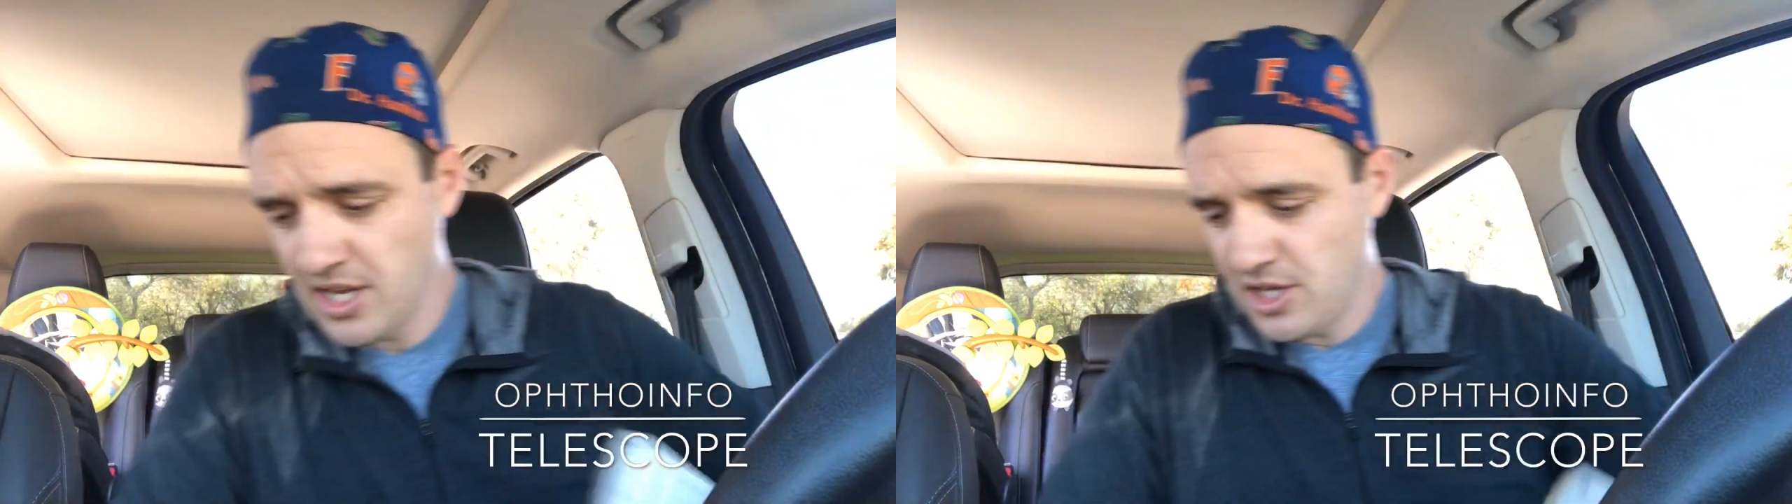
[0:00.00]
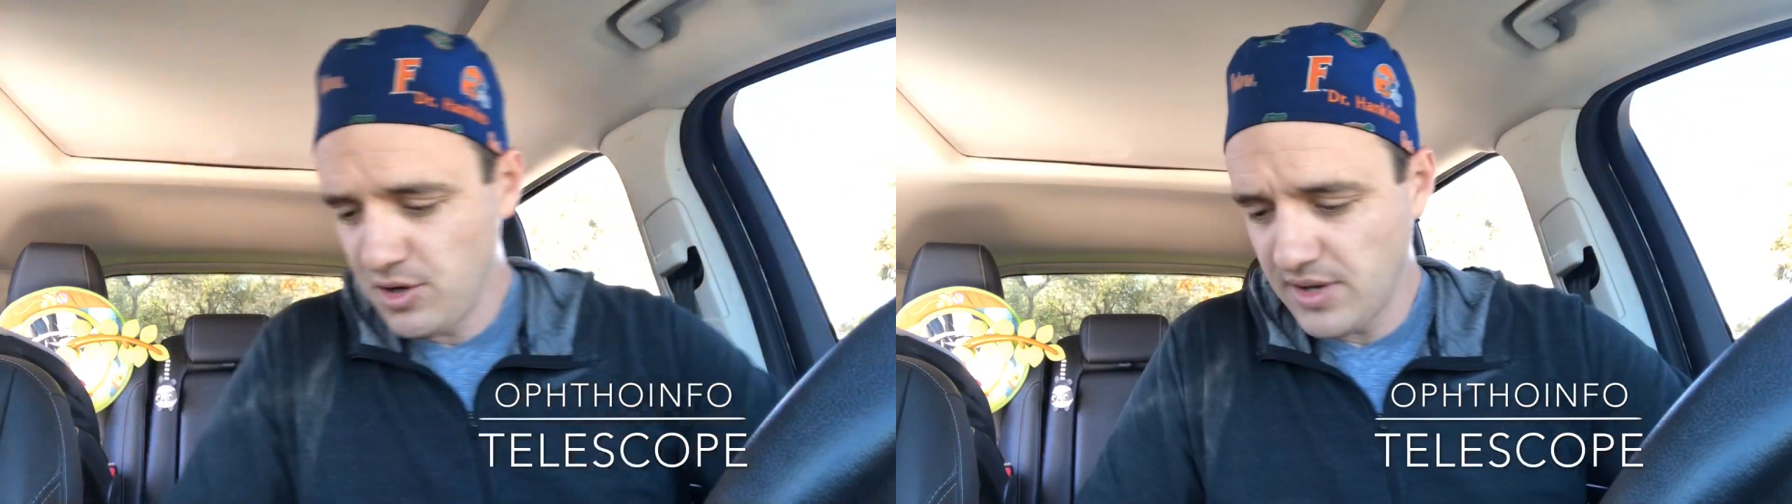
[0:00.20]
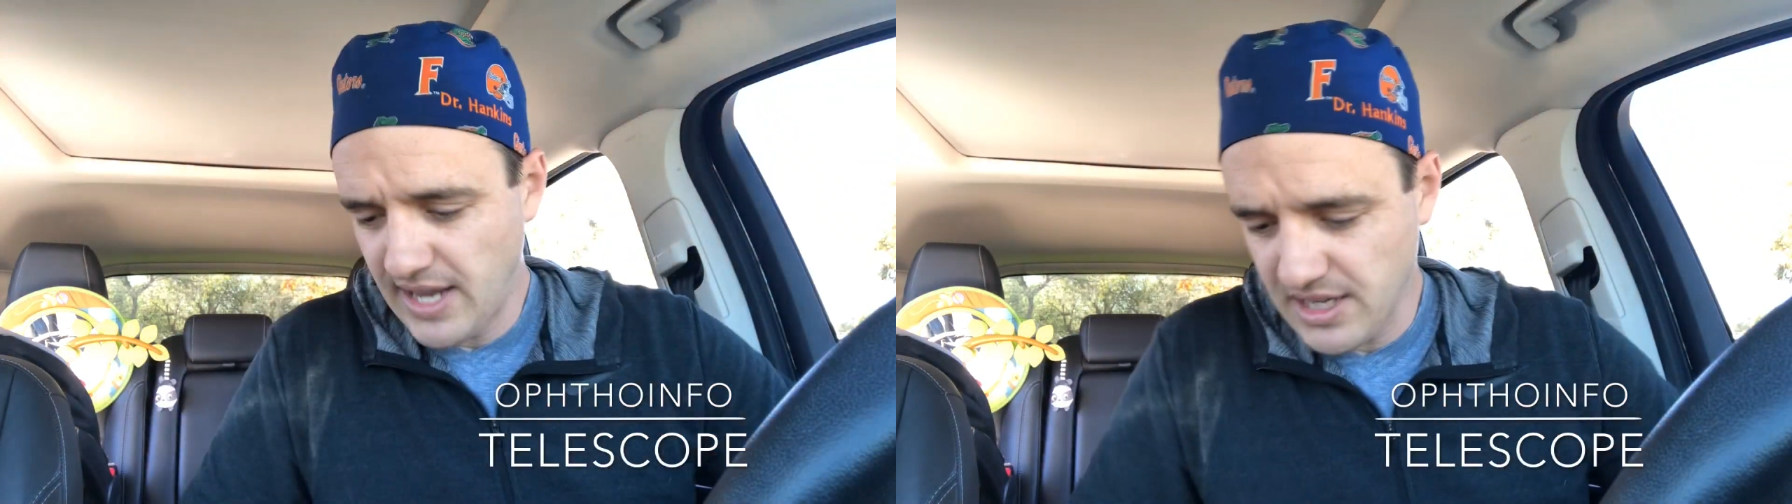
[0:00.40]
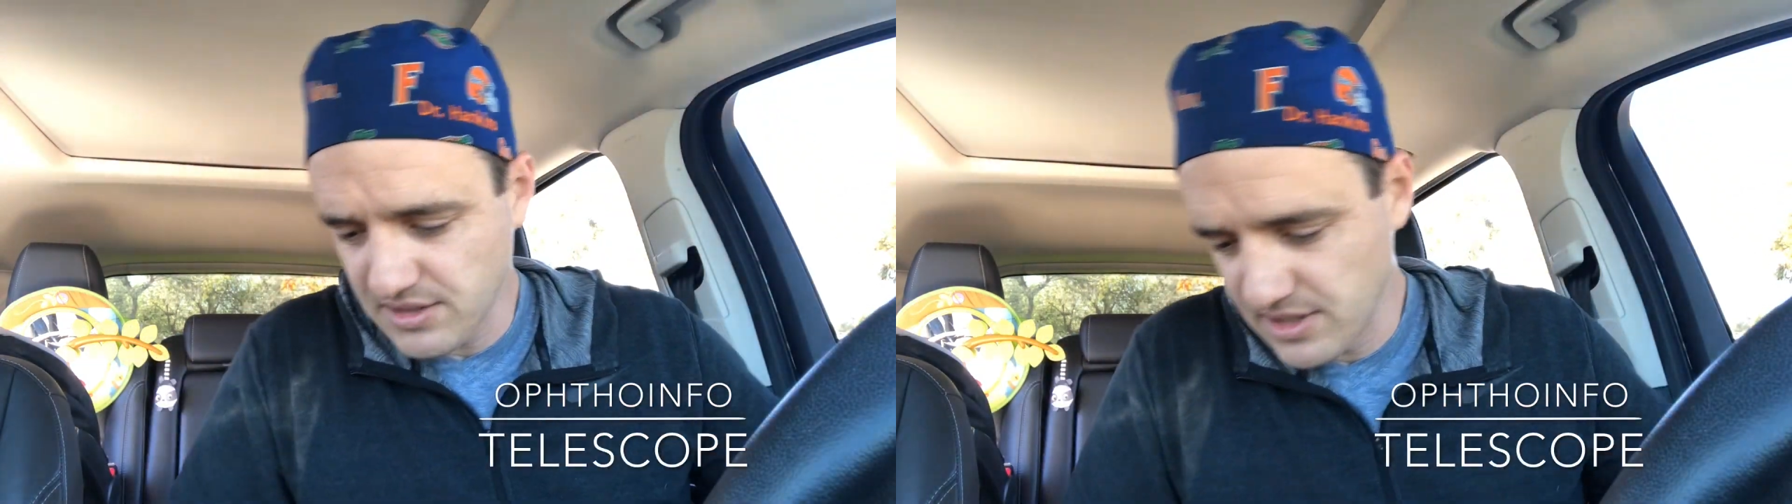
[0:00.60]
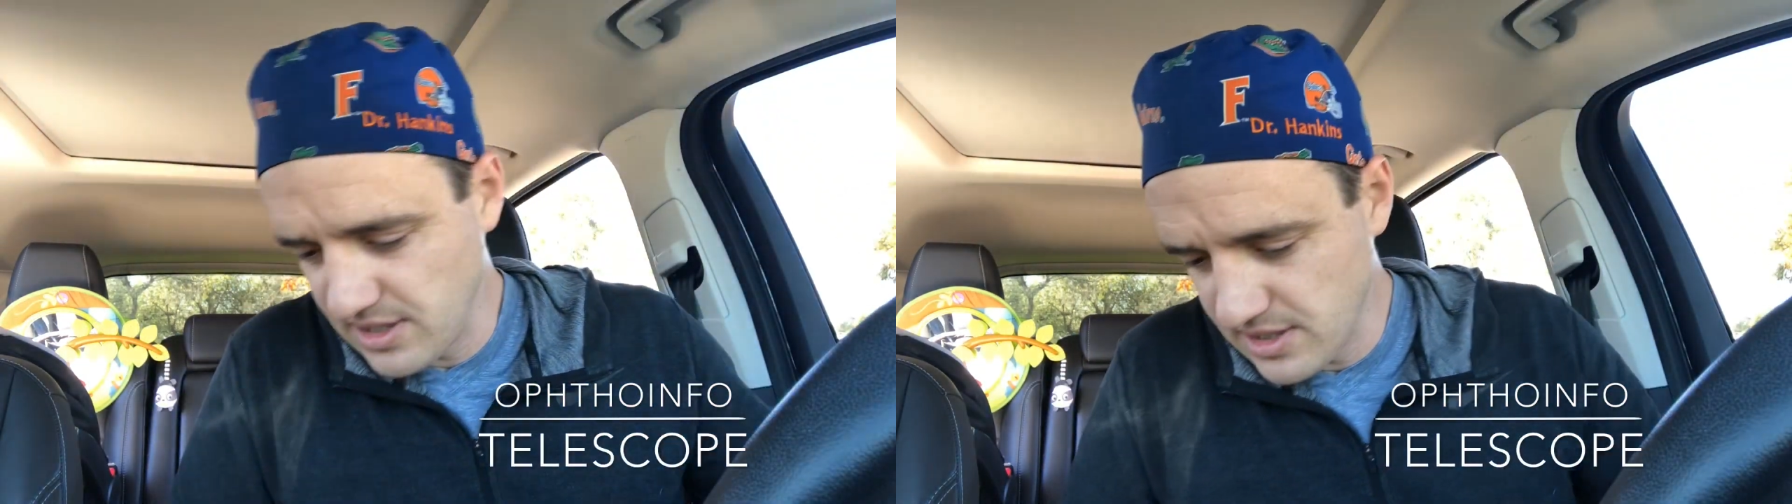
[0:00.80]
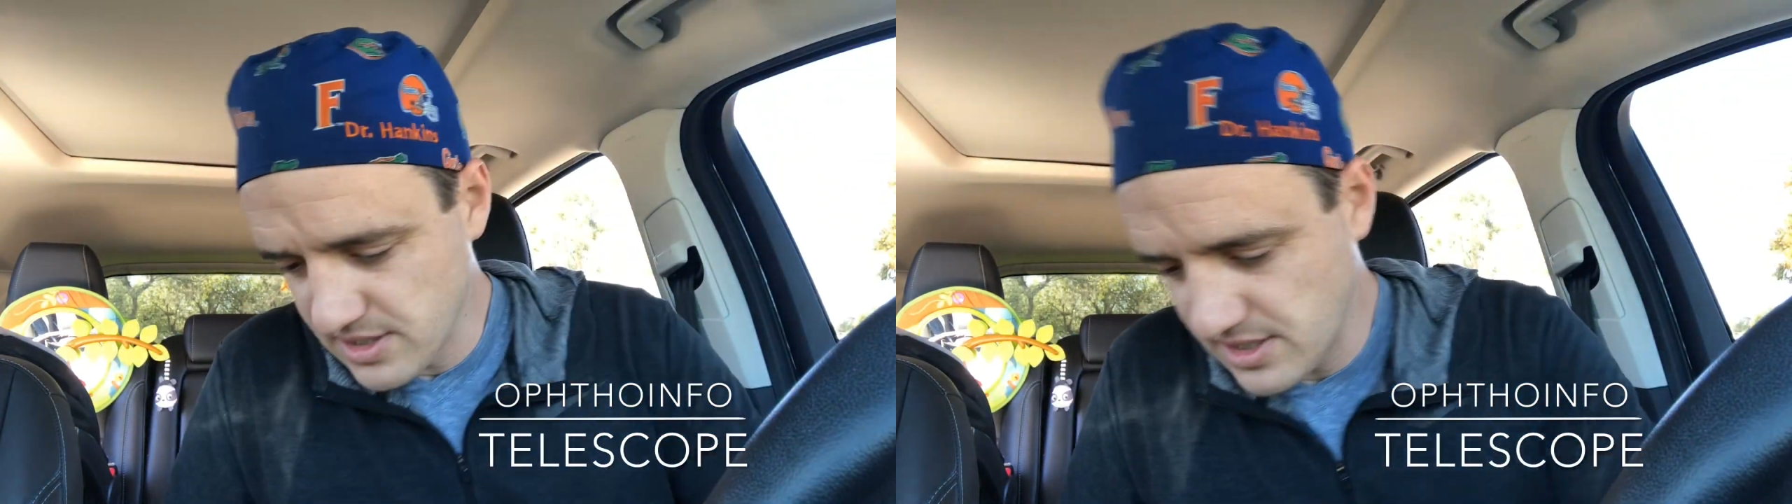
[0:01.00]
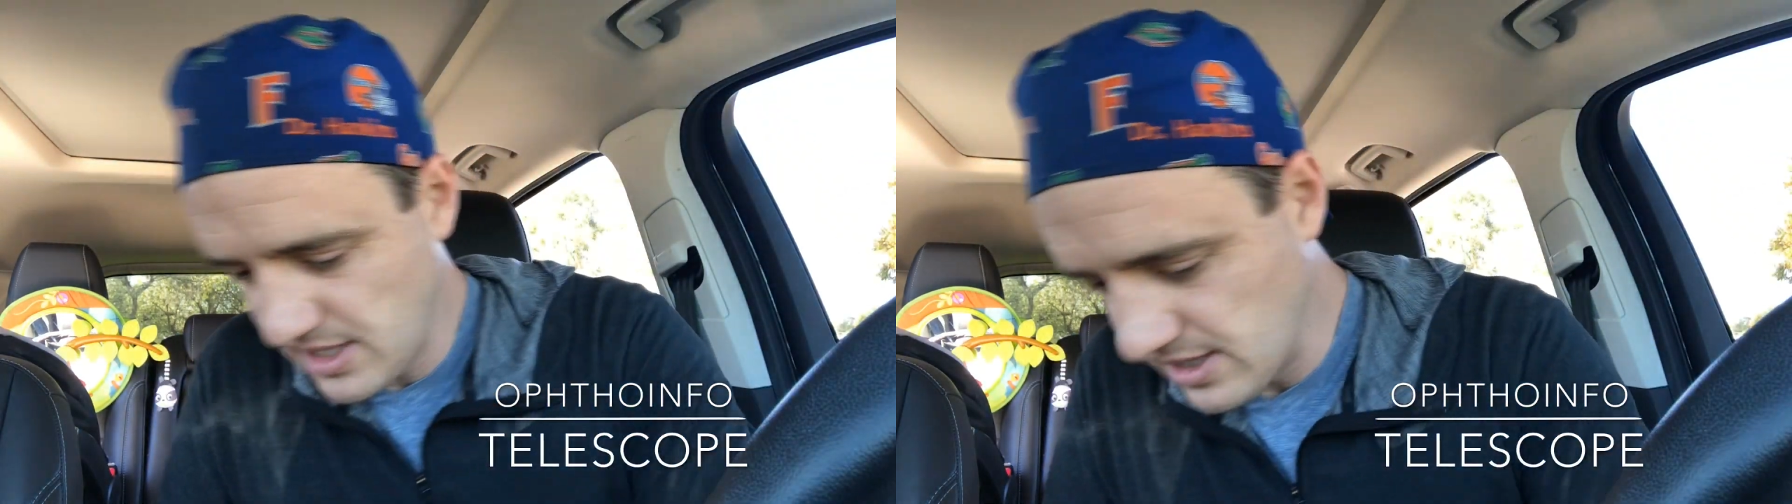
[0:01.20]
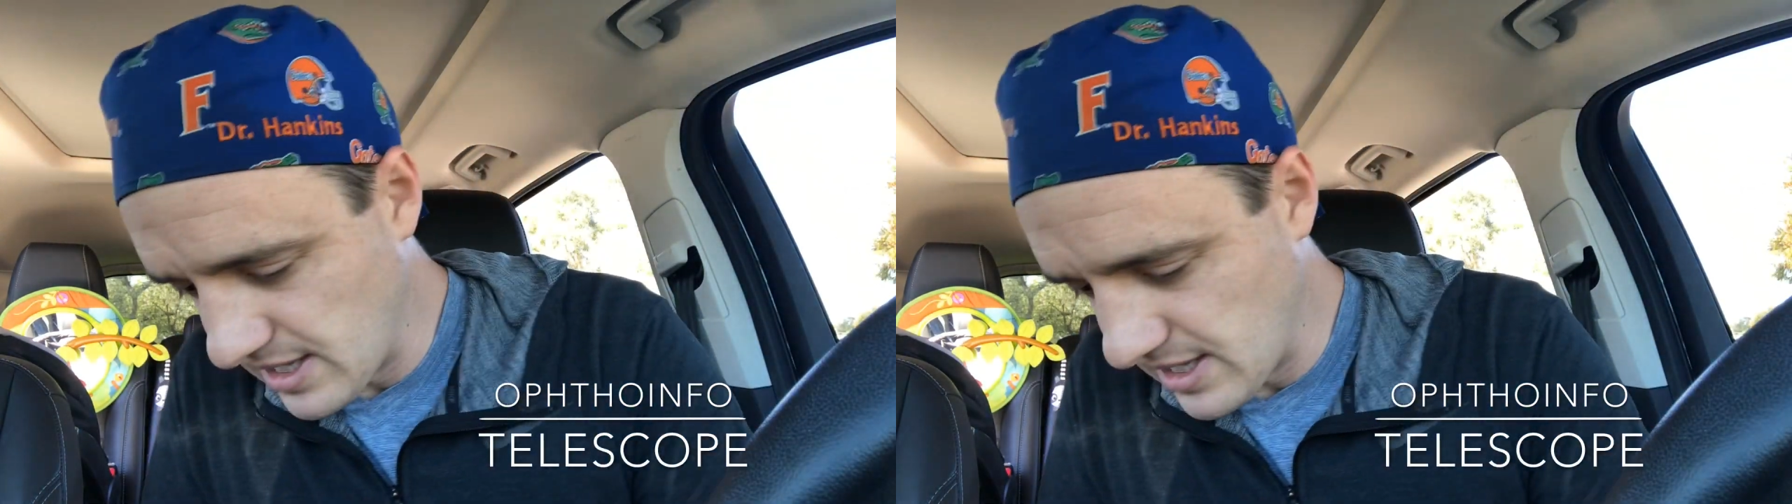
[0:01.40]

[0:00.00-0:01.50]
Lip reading: you can actually see